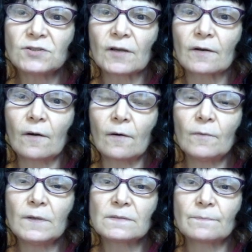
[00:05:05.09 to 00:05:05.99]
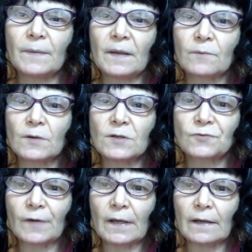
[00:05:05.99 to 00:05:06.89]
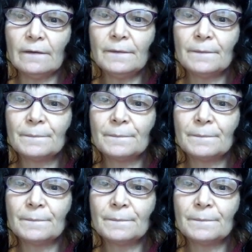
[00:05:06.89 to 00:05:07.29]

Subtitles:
She could always be retreated.